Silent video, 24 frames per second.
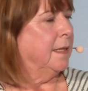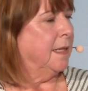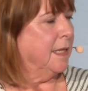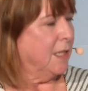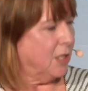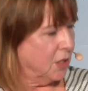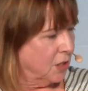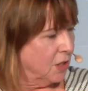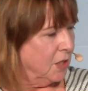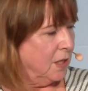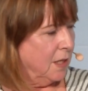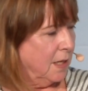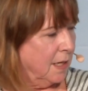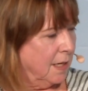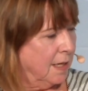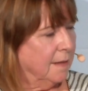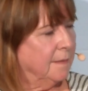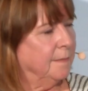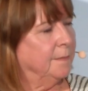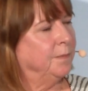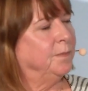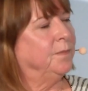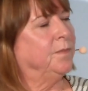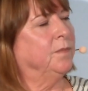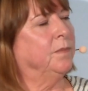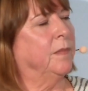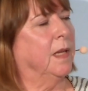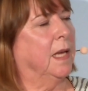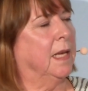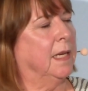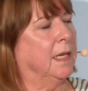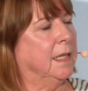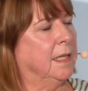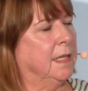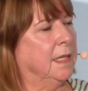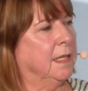this year
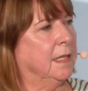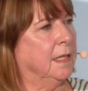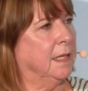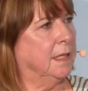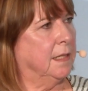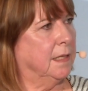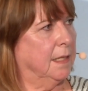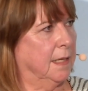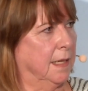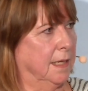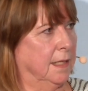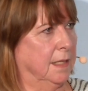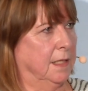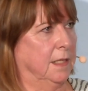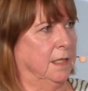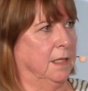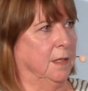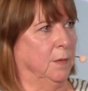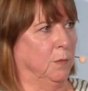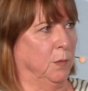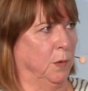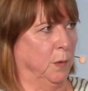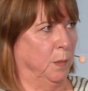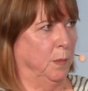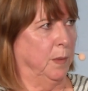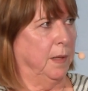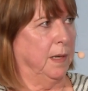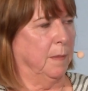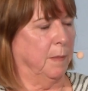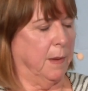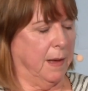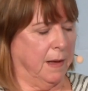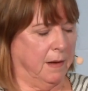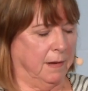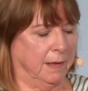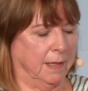and leading into next year will be
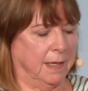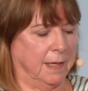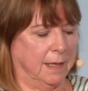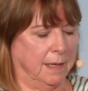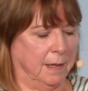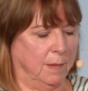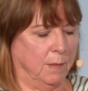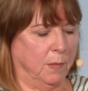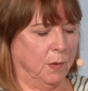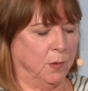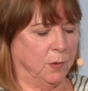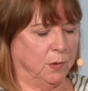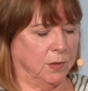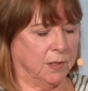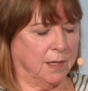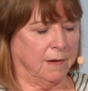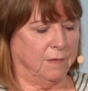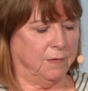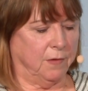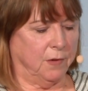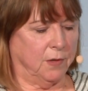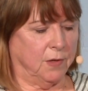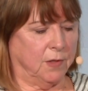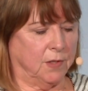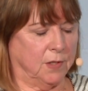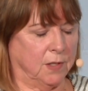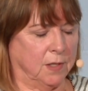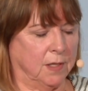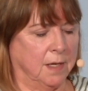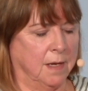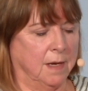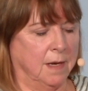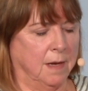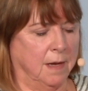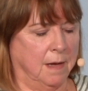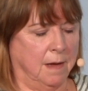about getting a more diverse,
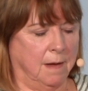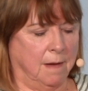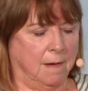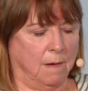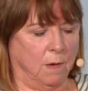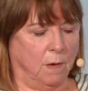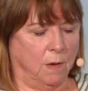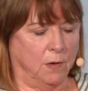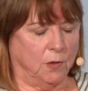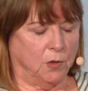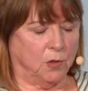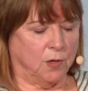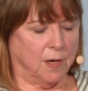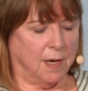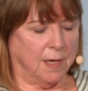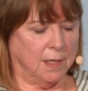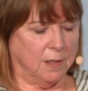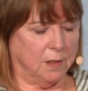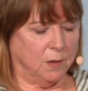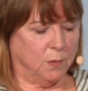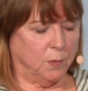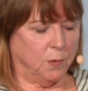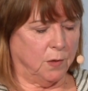trained